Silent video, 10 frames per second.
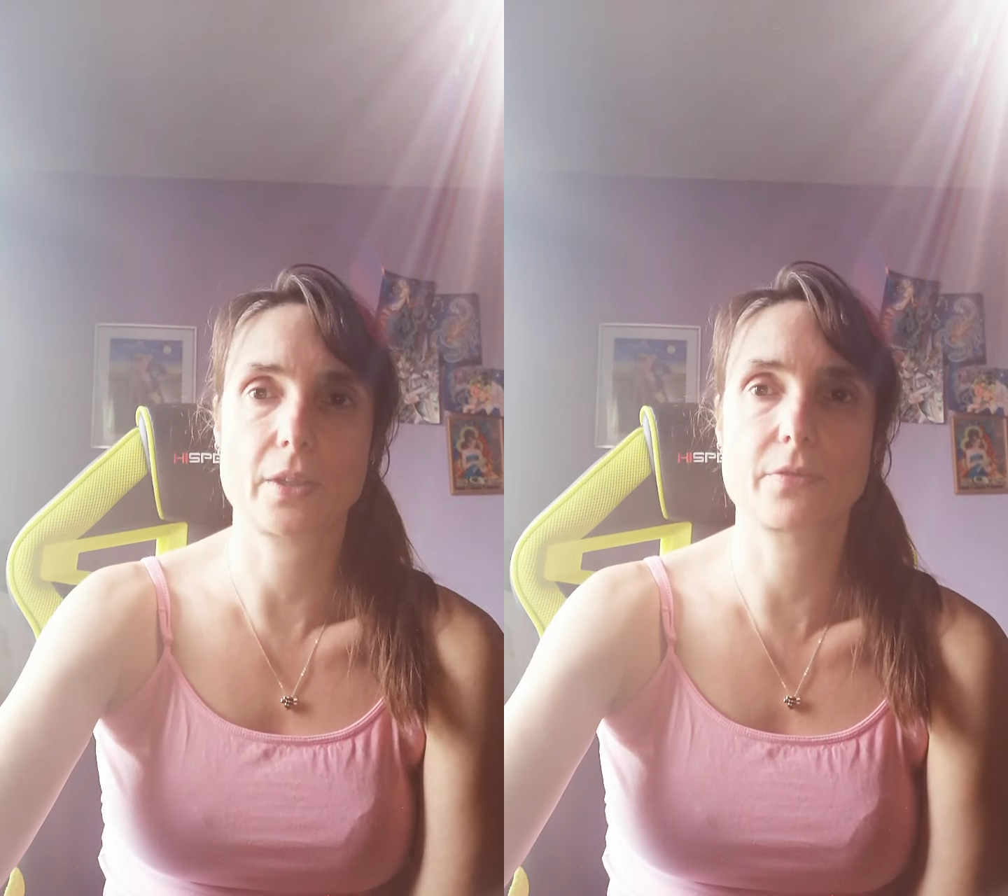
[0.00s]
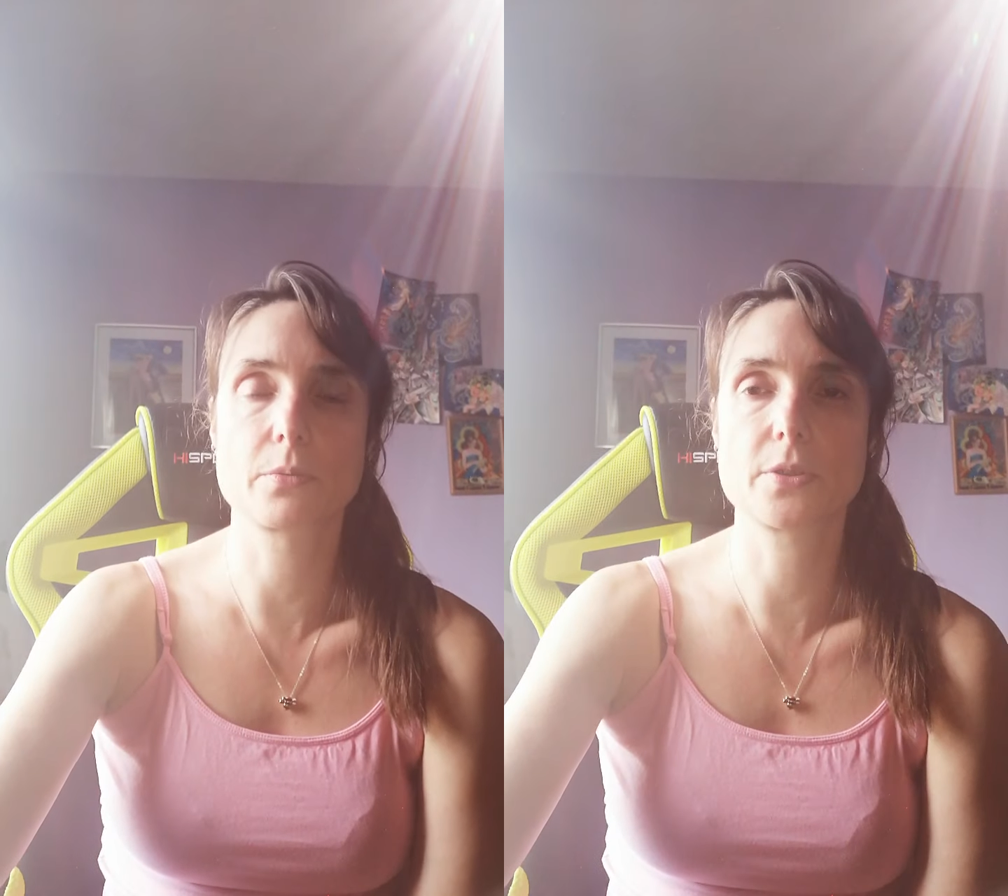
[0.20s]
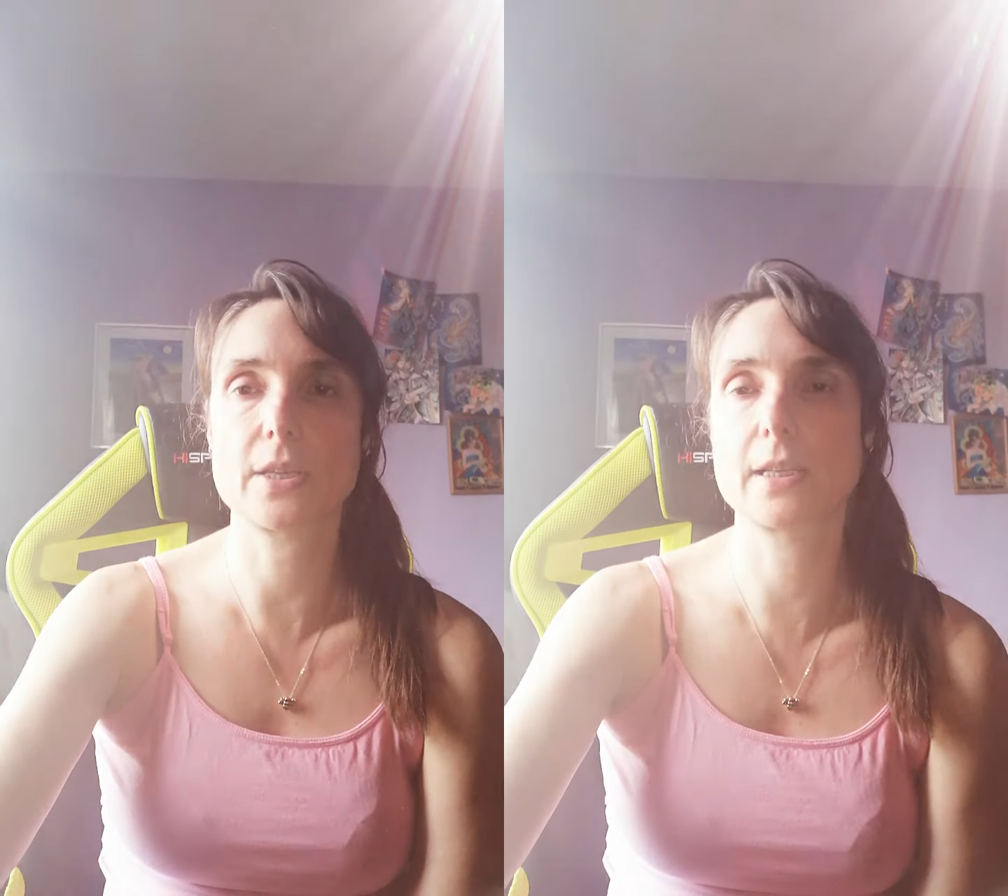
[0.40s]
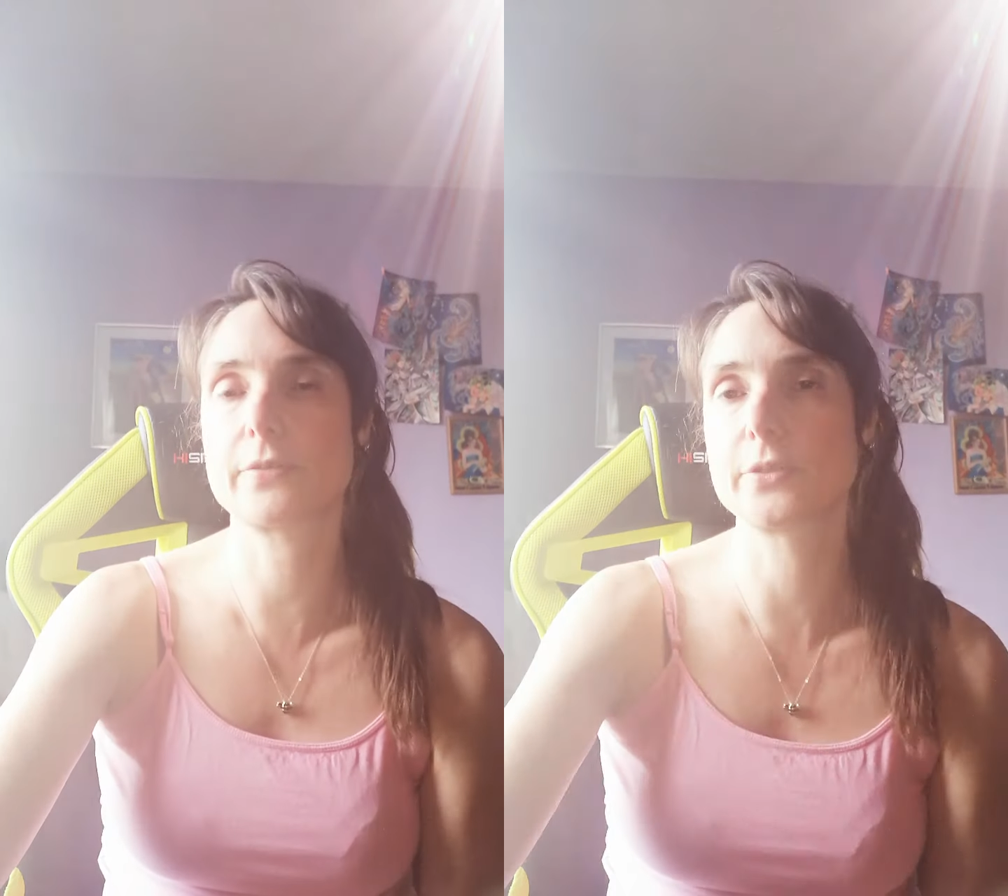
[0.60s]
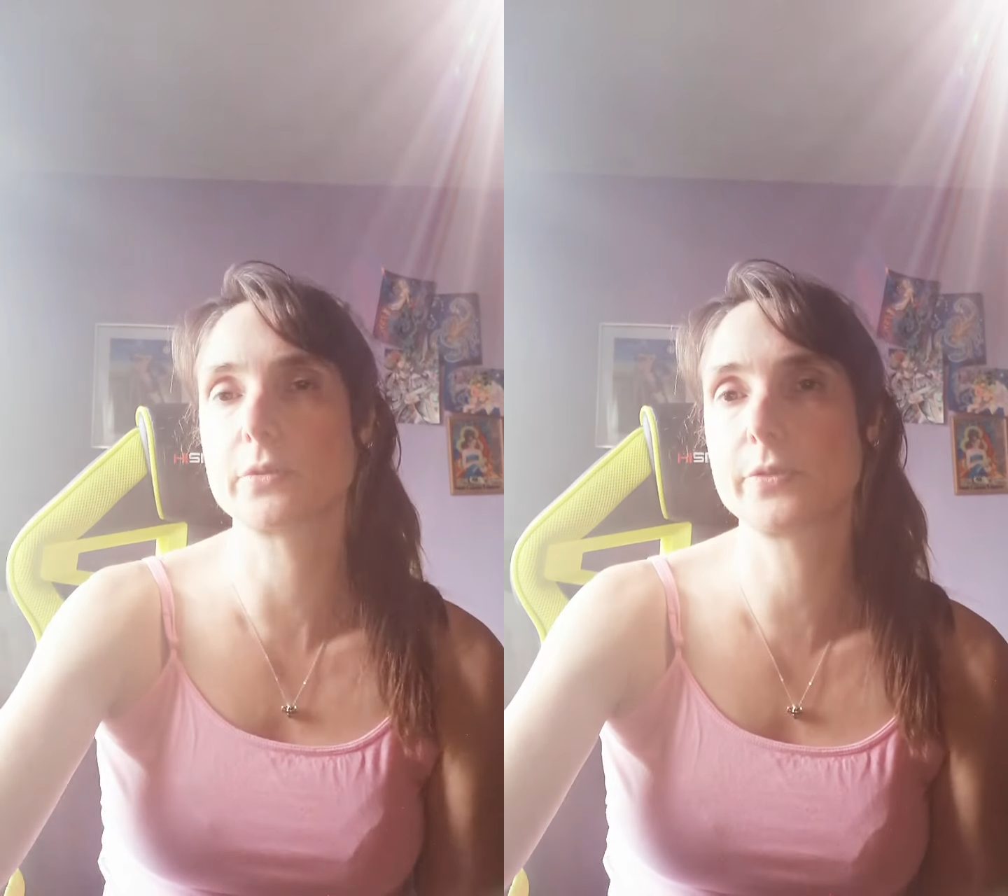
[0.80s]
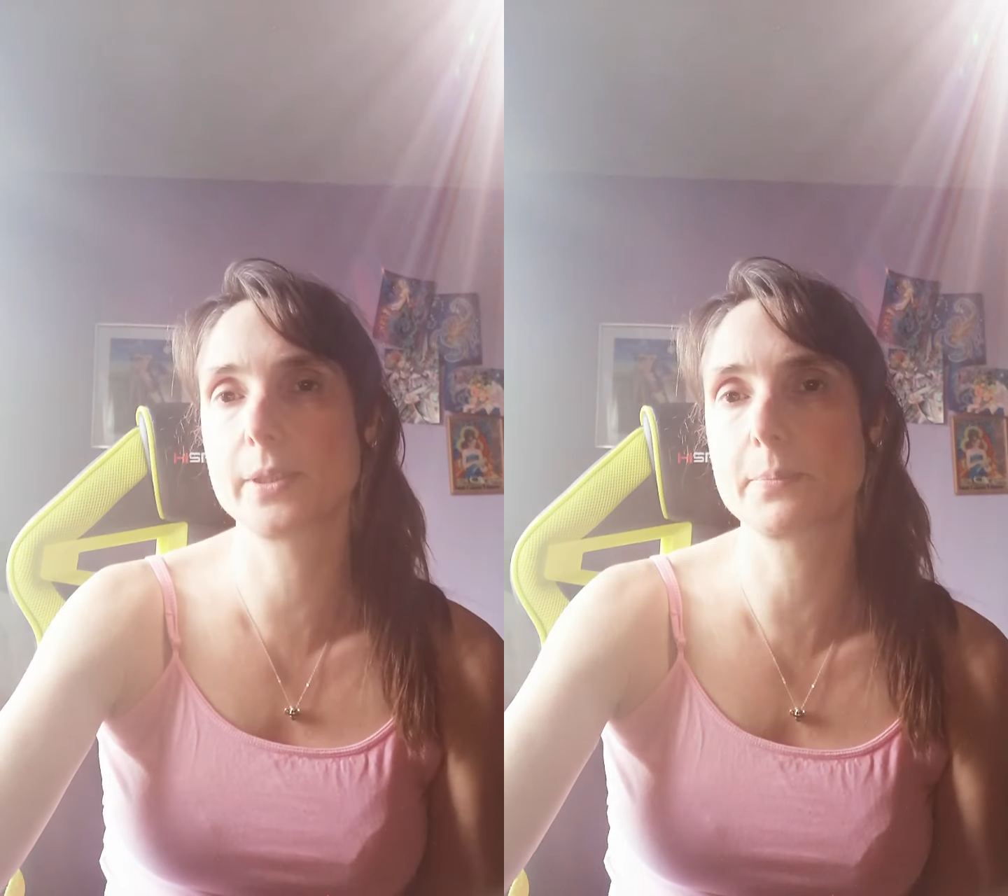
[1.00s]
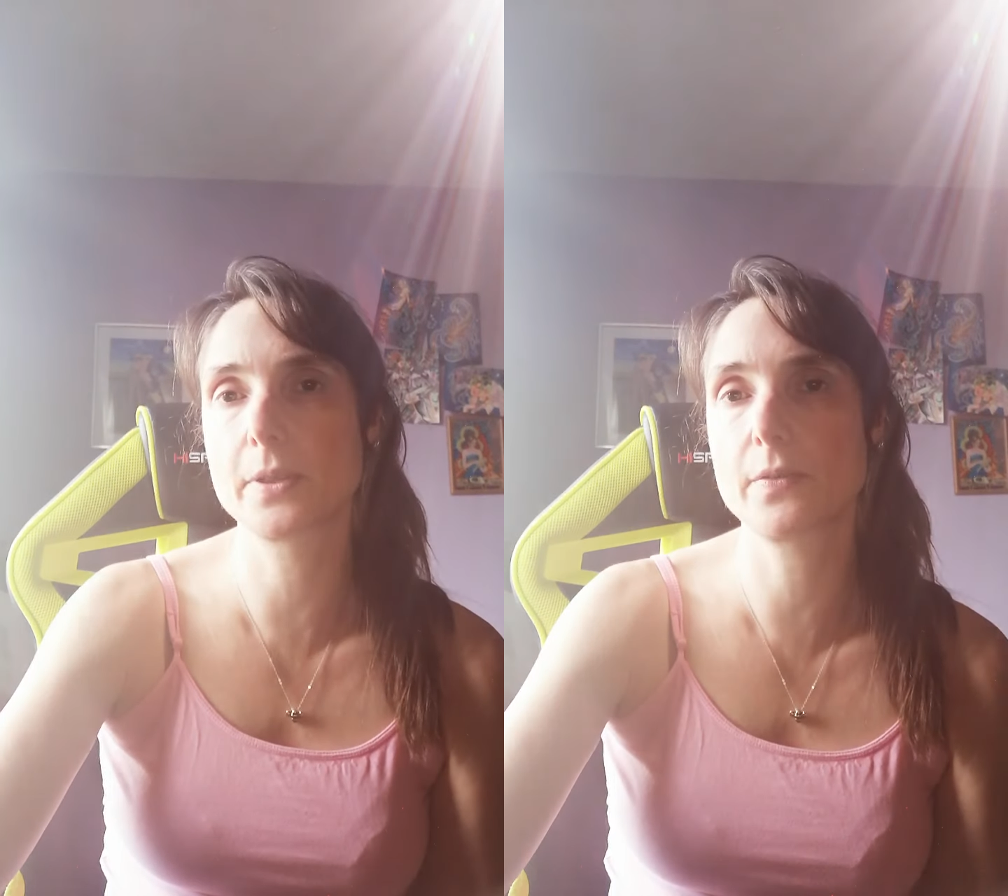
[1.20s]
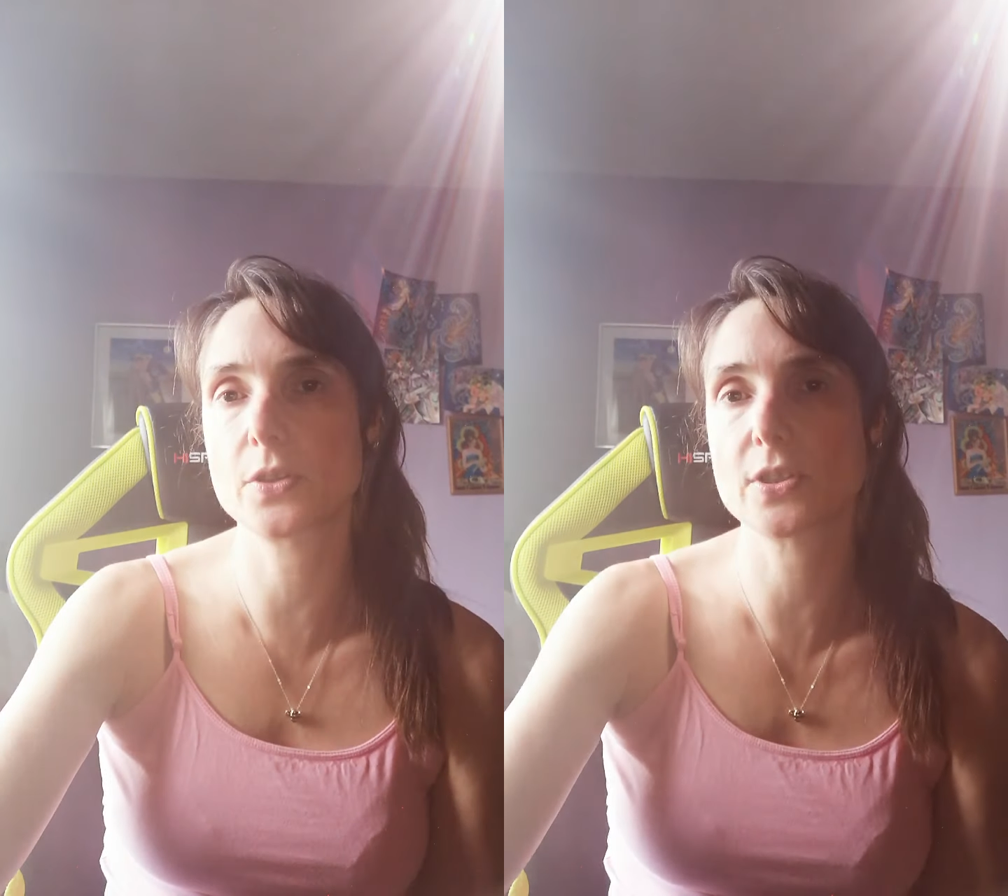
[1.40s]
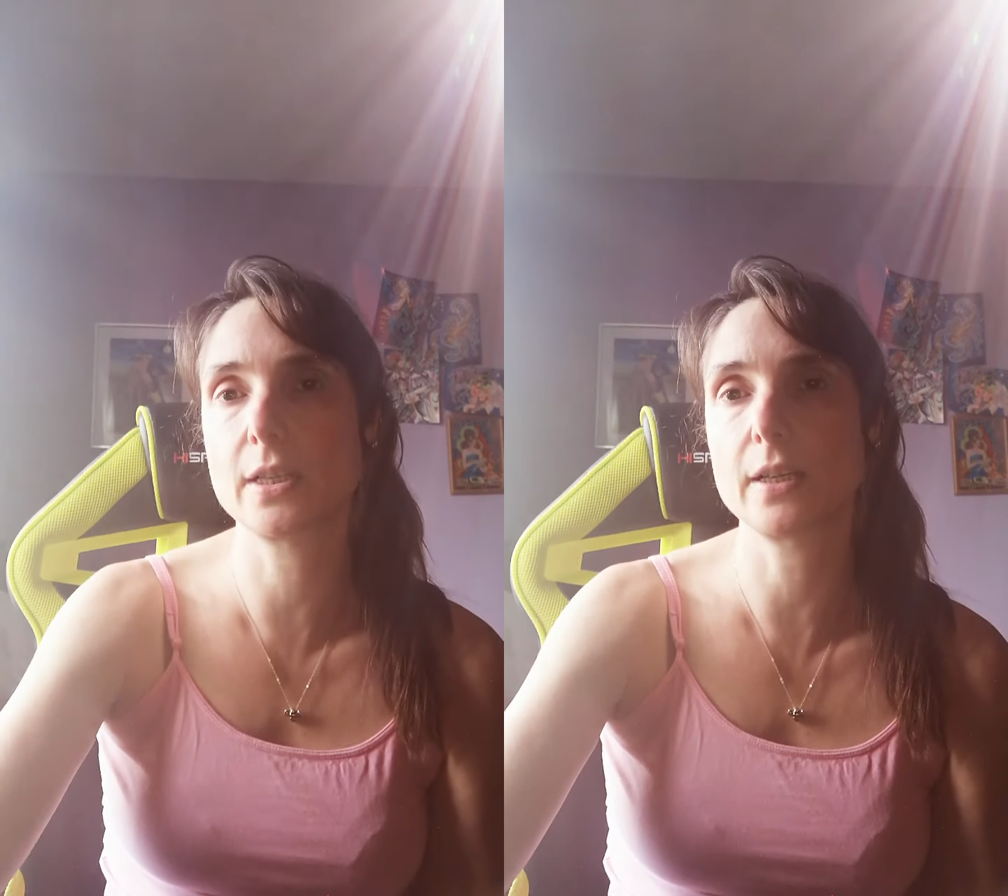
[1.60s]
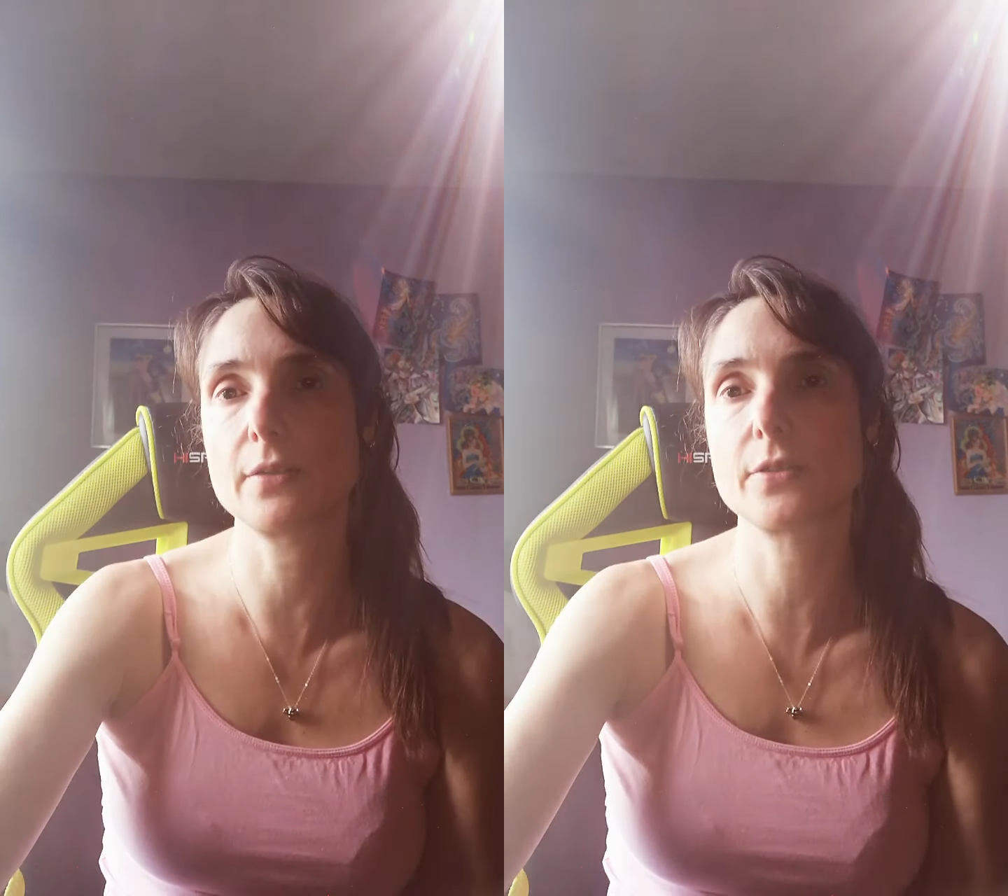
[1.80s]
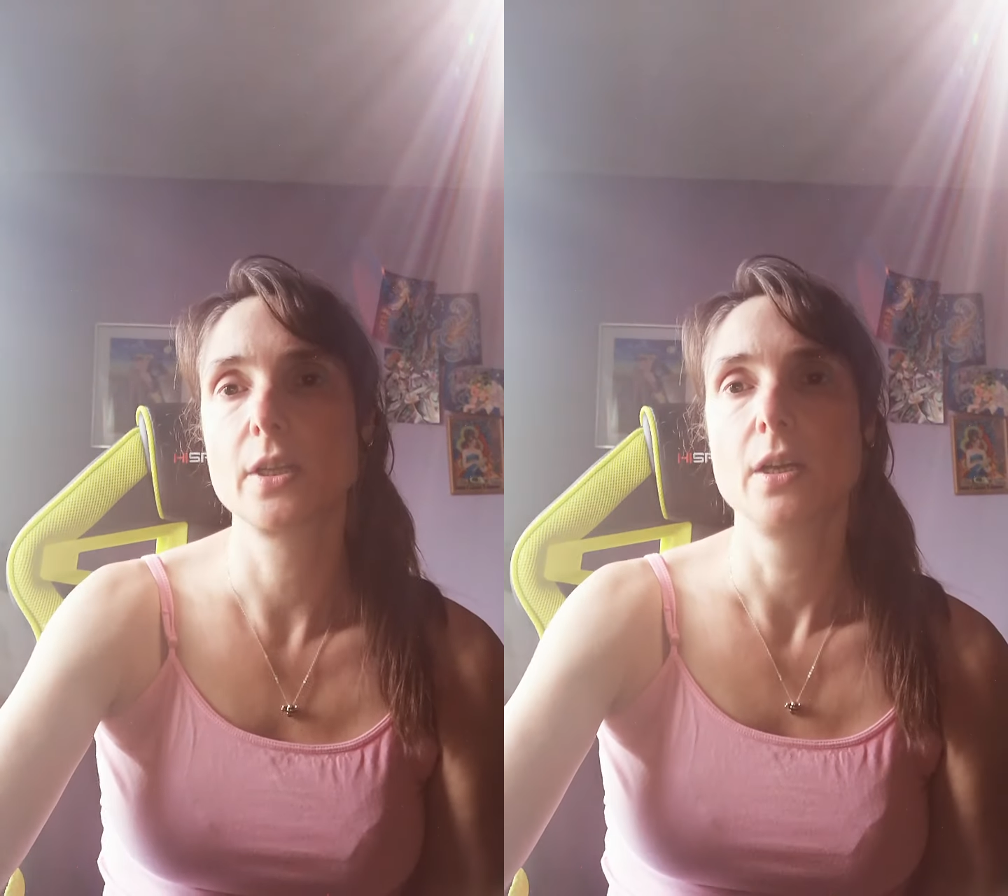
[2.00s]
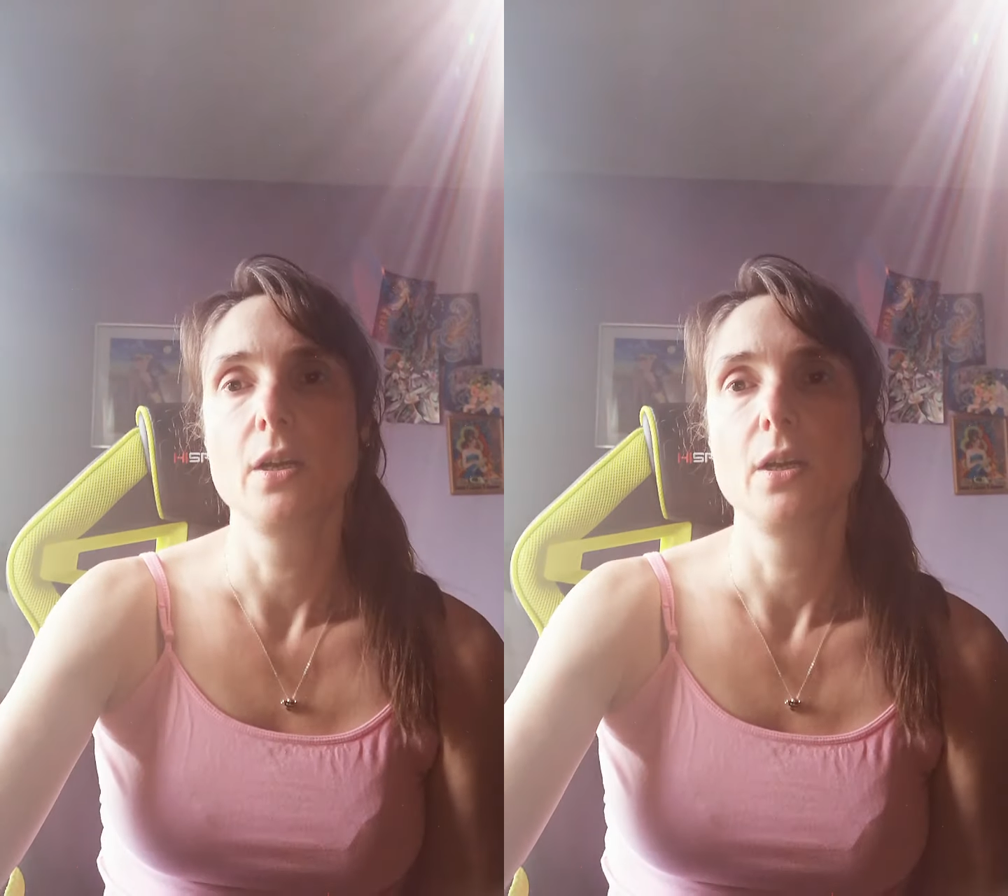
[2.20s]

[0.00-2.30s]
from where they left off in a previous life.